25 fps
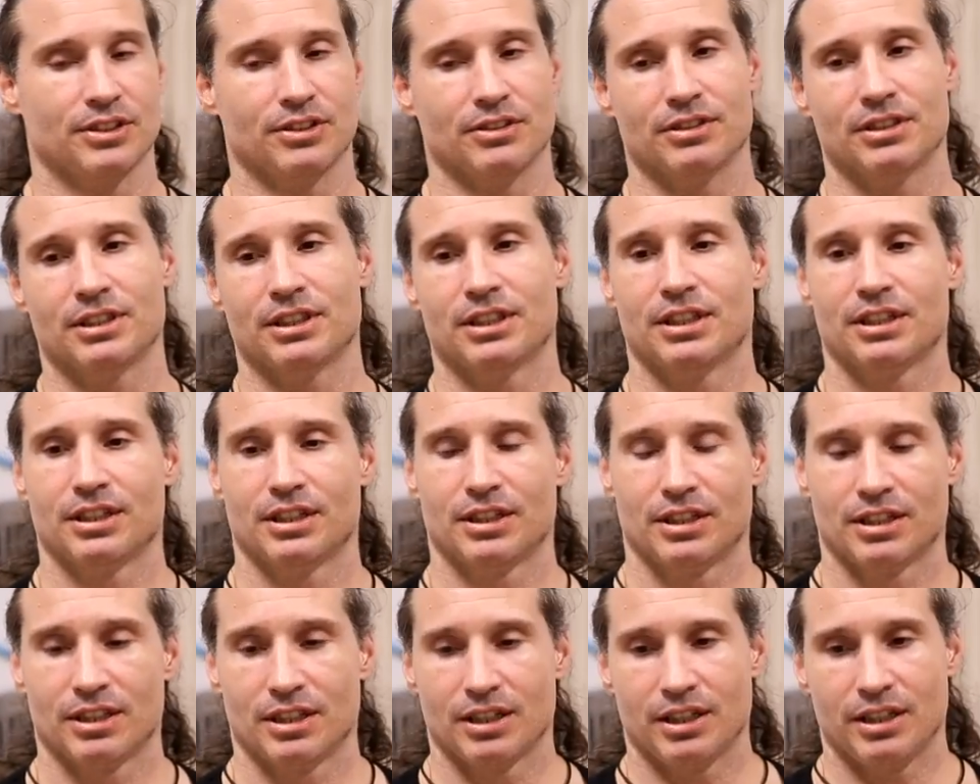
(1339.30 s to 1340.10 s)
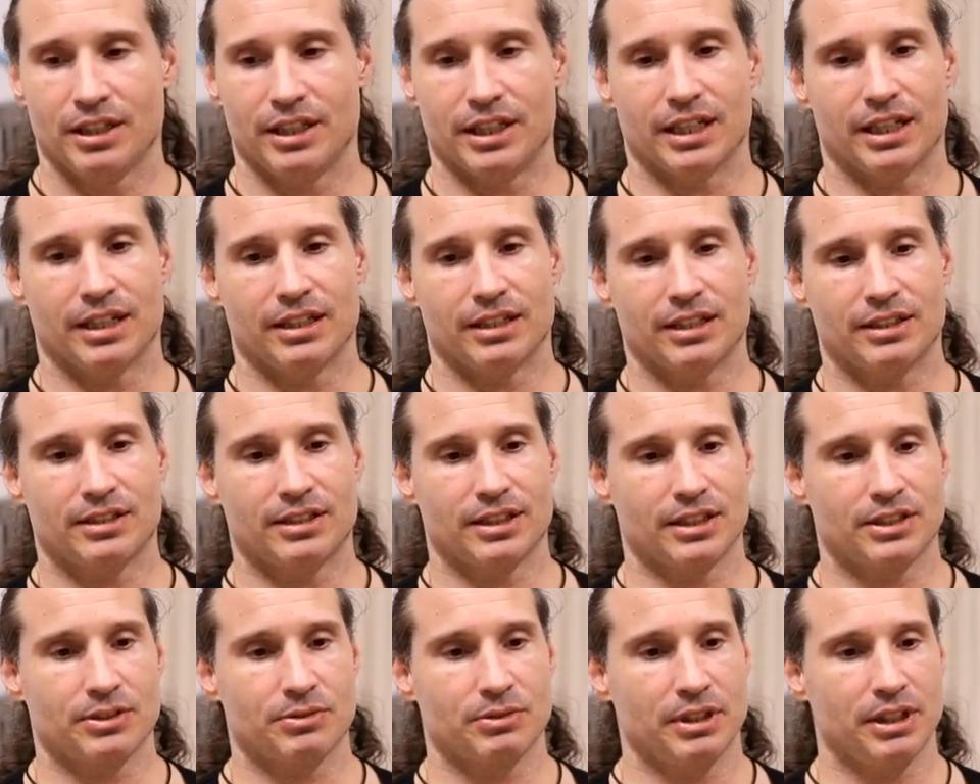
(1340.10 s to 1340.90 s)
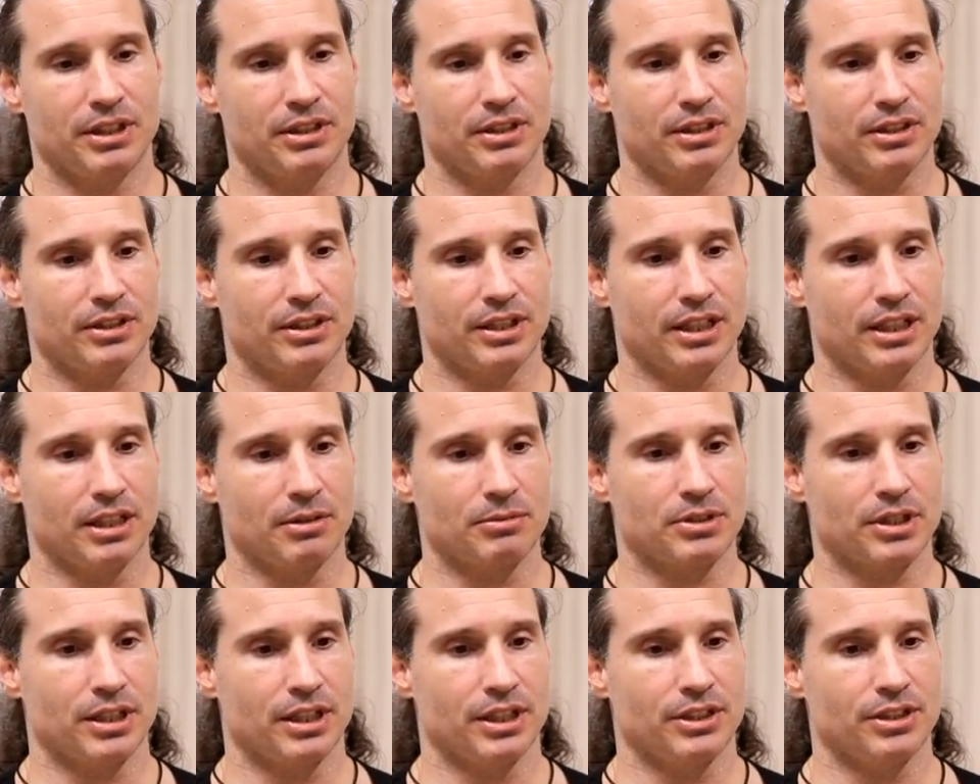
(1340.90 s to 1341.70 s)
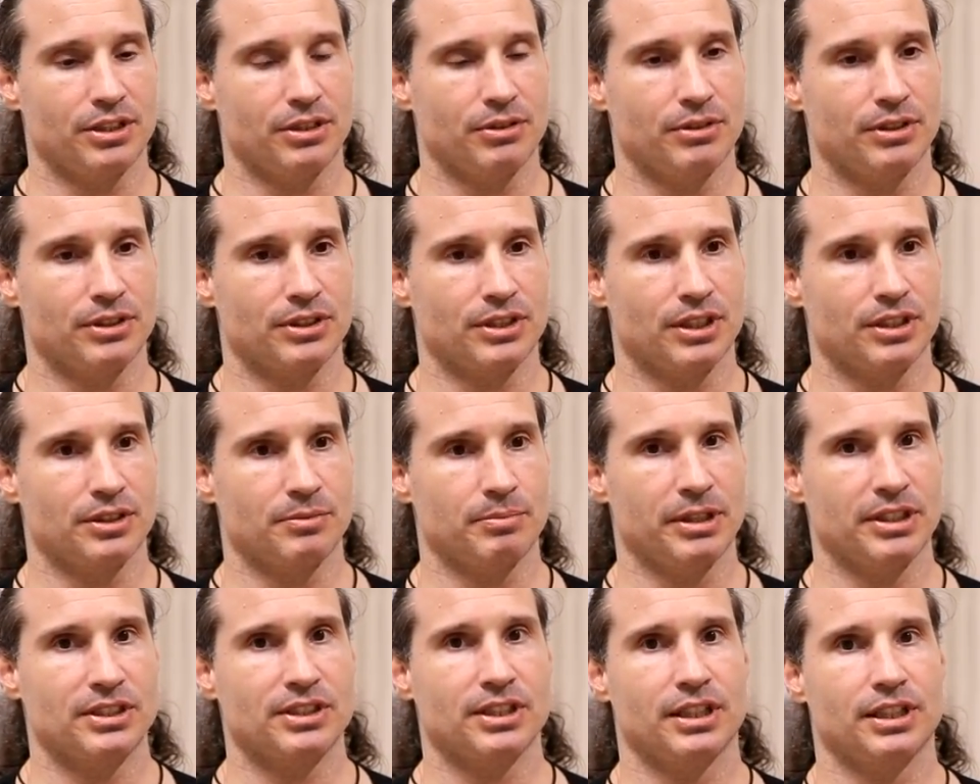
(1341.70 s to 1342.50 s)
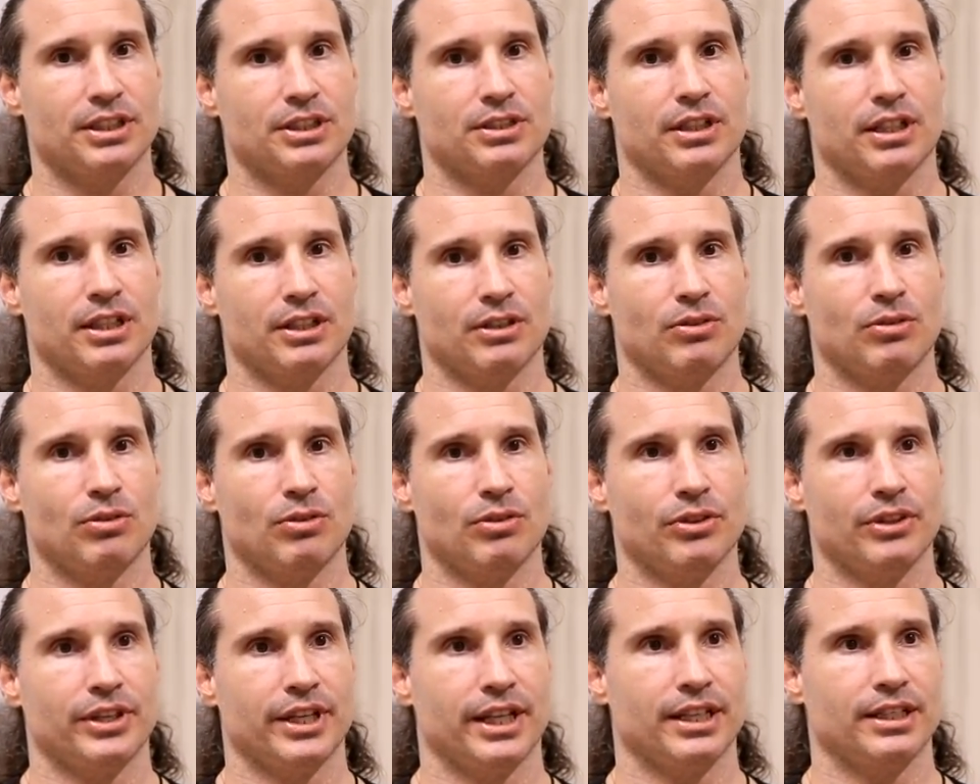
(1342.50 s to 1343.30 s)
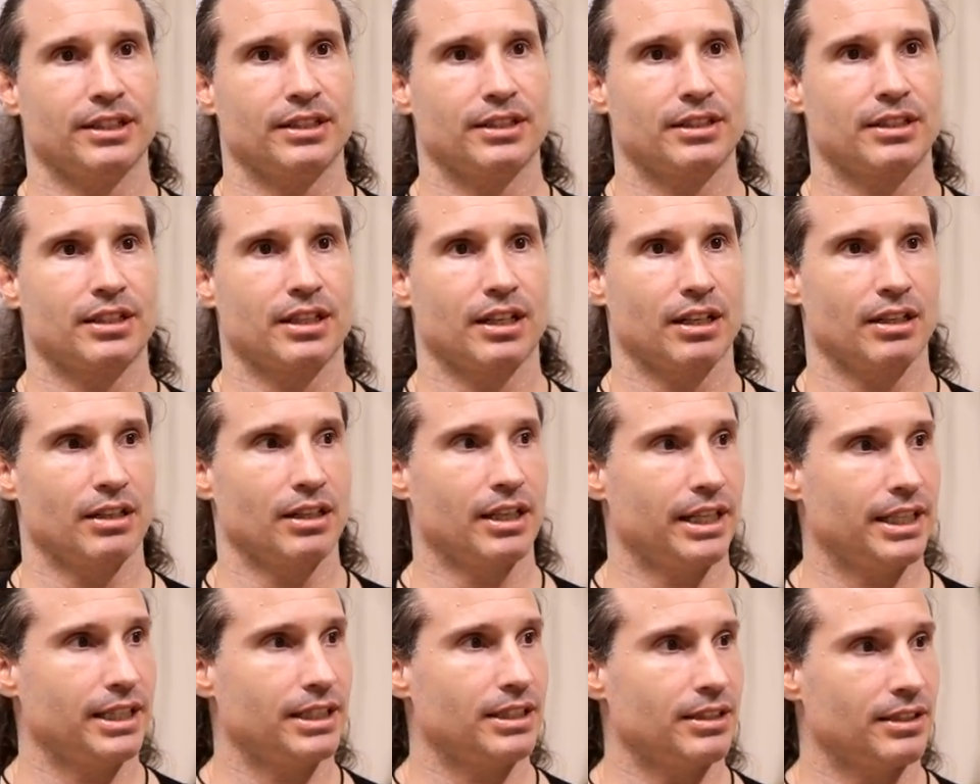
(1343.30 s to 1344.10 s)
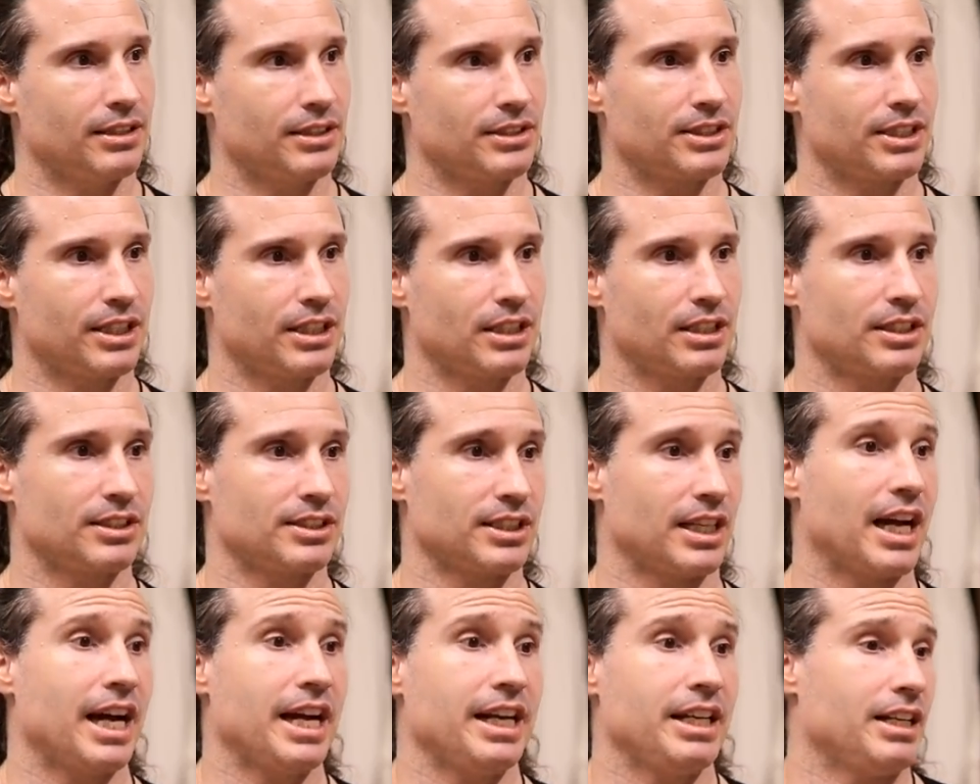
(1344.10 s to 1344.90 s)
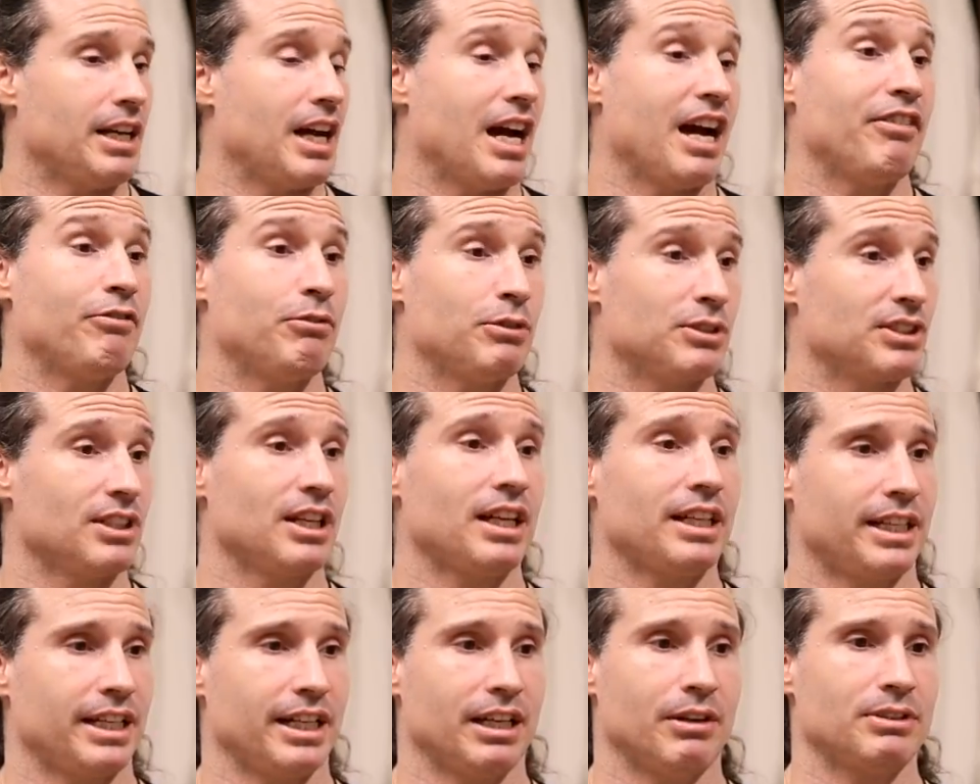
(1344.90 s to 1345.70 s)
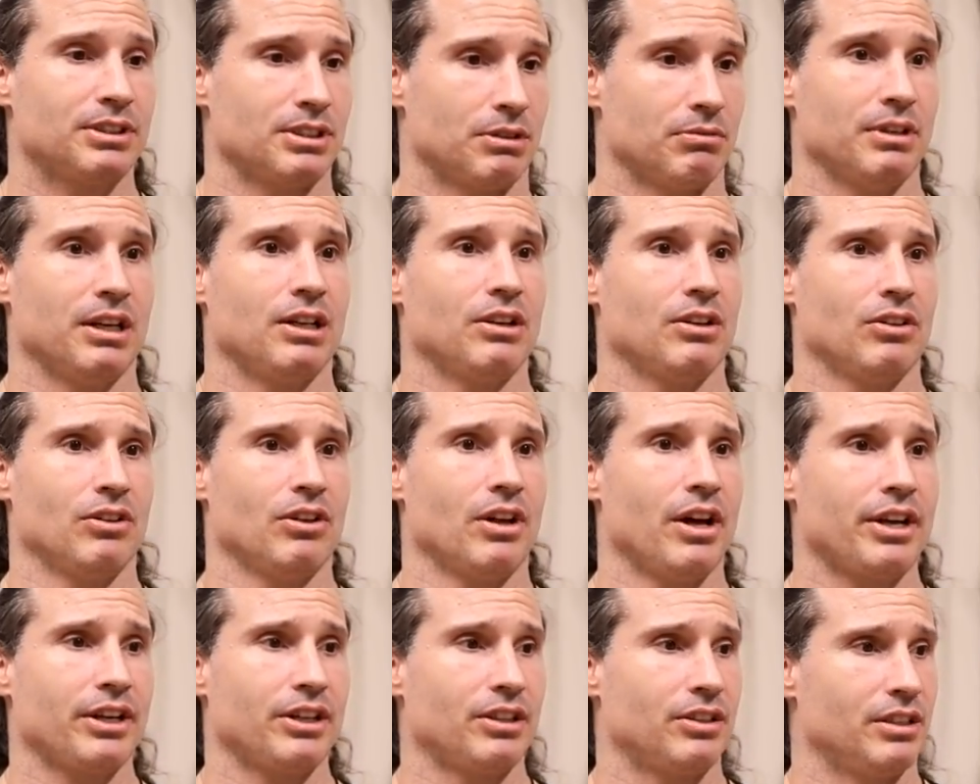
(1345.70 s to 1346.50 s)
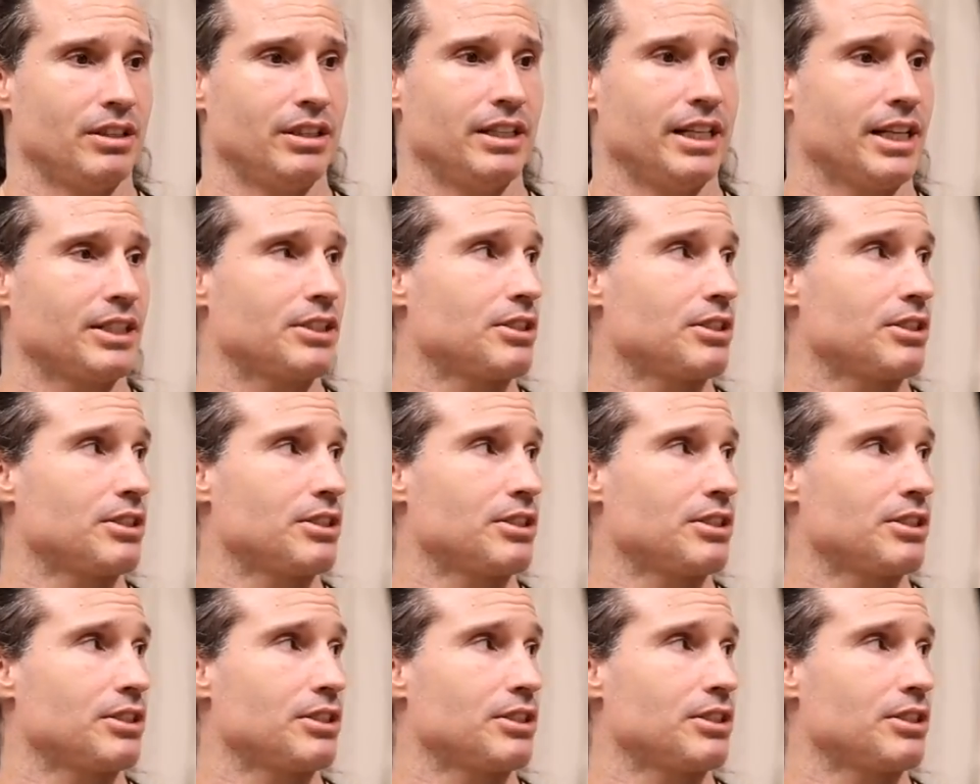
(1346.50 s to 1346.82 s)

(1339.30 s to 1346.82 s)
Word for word: So. Yeah. Yeah, that's that's really the thing I'm trying to do is is basically try to hold that kind of light in this channel because I I was lucky I was around a lot of good